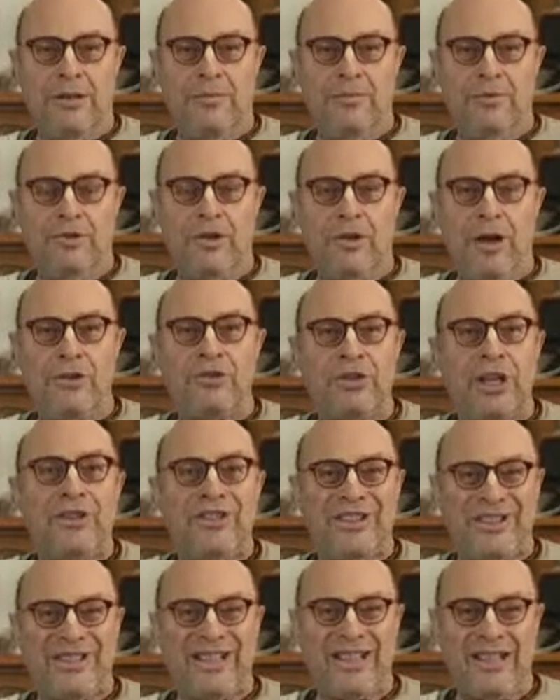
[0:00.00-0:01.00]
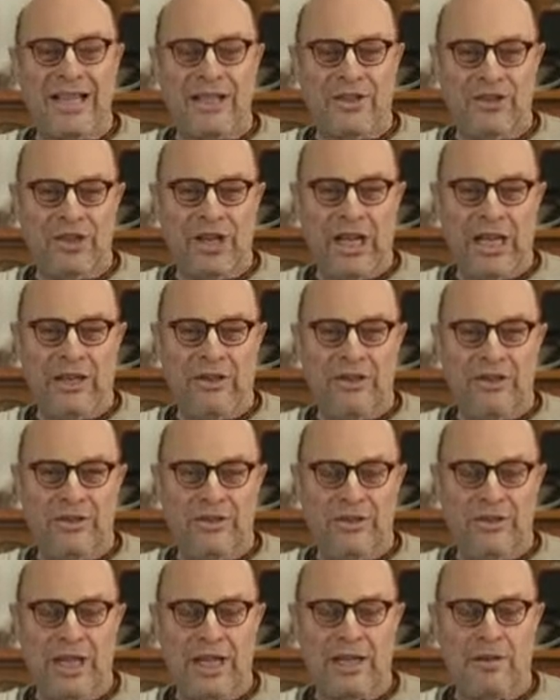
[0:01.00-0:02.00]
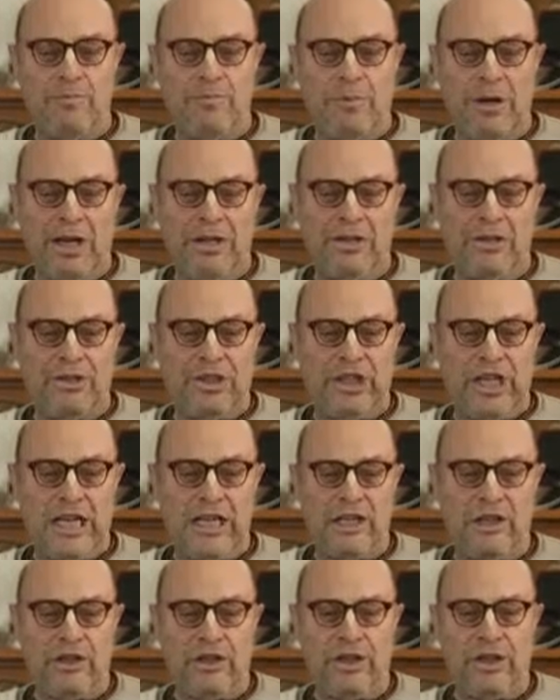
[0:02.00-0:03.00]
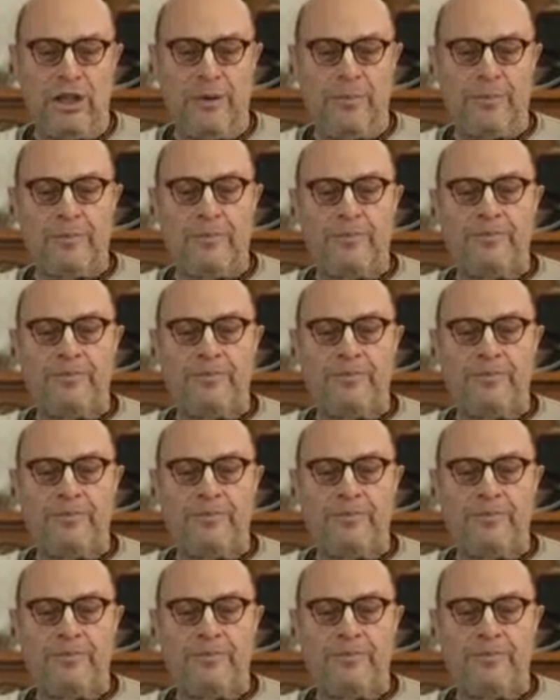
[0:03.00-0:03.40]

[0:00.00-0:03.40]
So our senses are like snakes. They can bite us at any time.